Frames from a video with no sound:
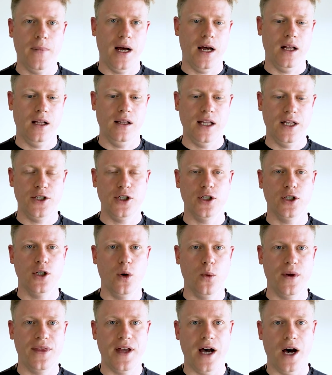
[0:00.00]
uh, let you
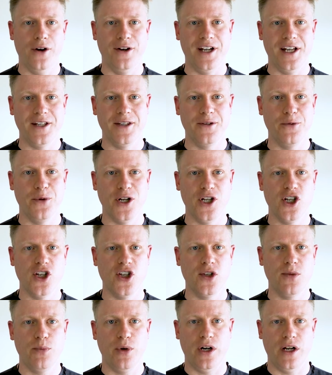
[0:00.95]
go without it, which
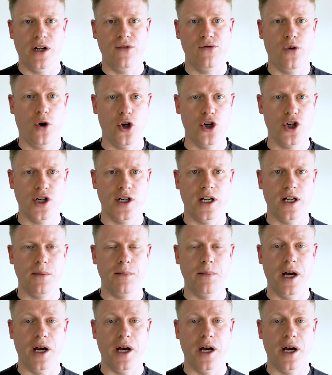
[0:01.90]
is pretty unfortunate.